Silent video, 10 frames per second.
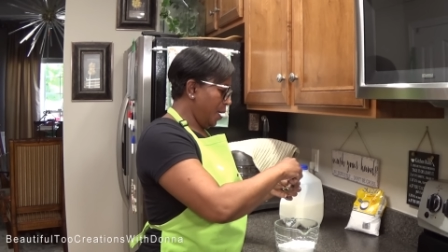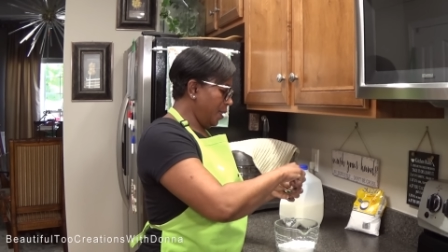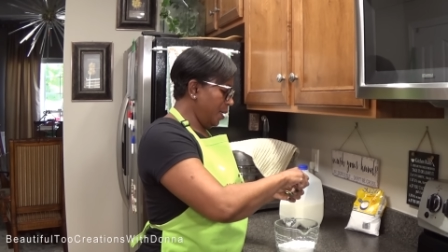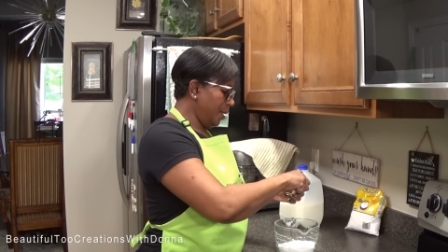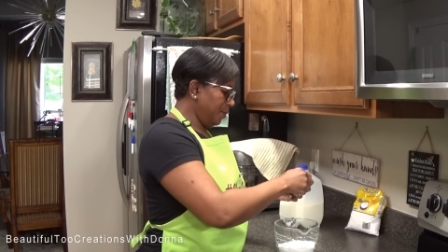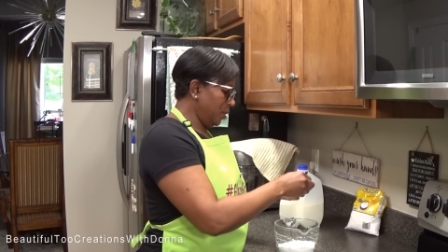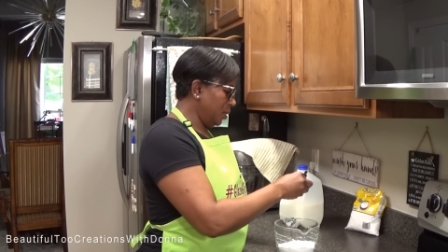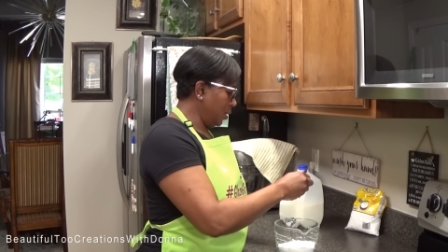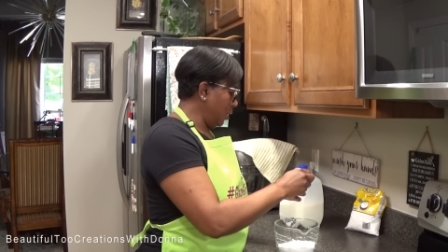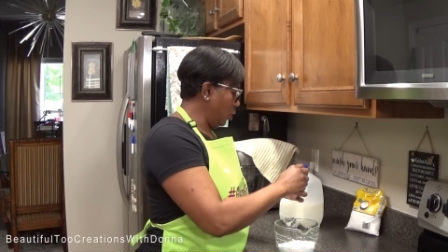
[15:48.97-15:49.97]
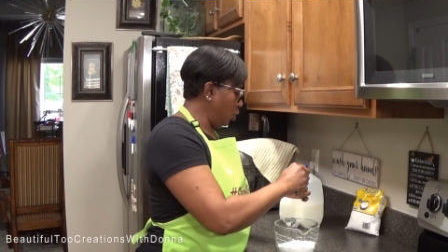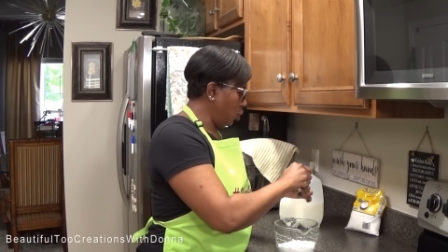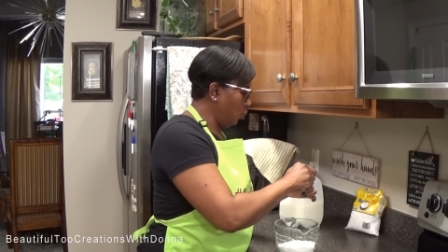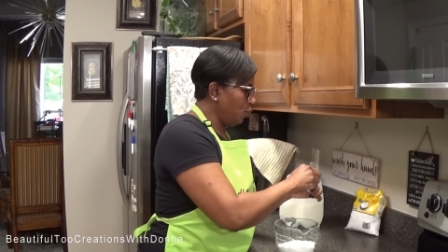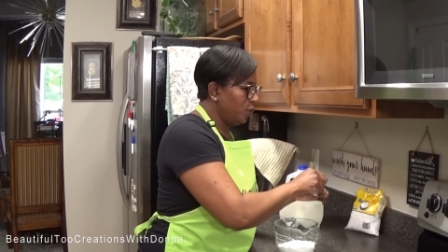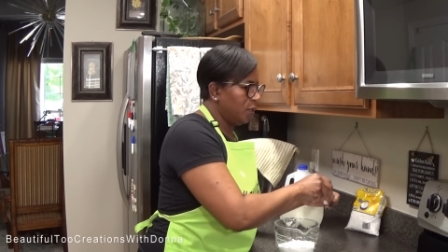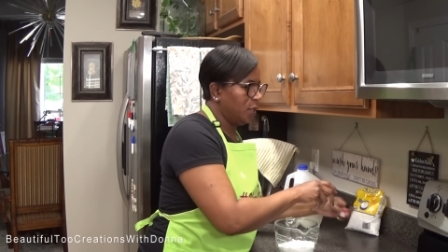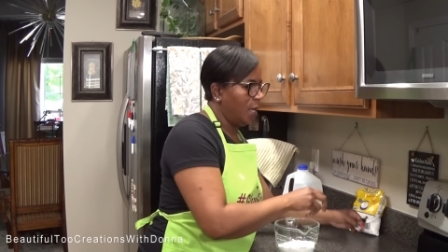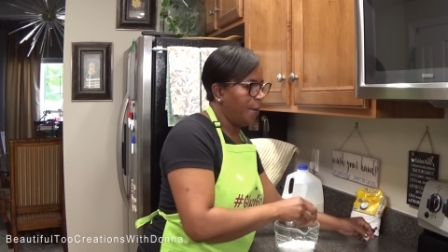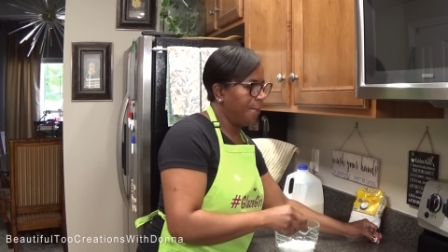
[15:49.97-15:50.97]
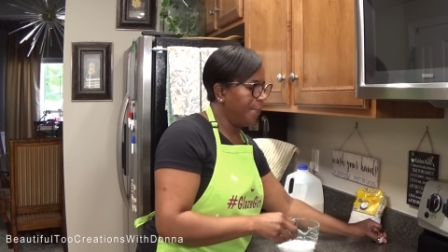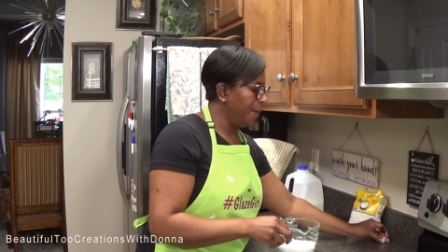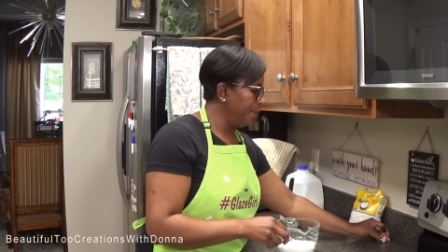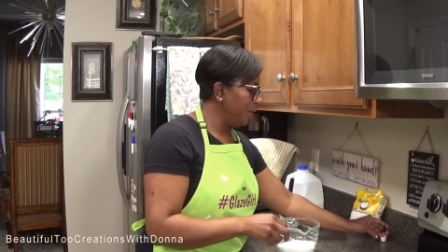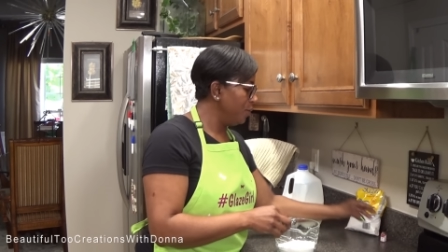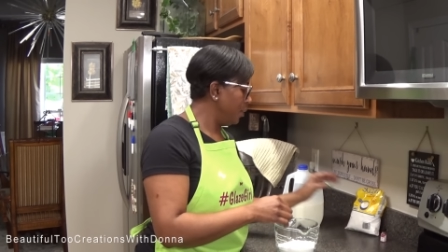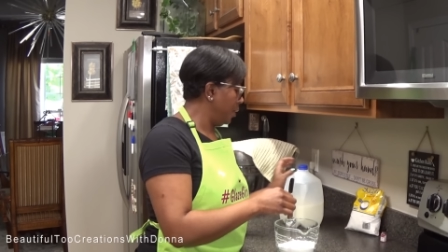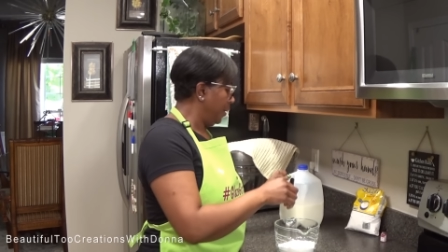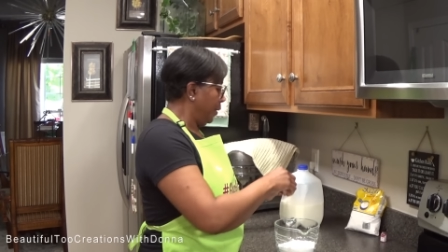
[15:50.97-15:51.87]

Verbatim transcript: And then I'm just going to use some milk.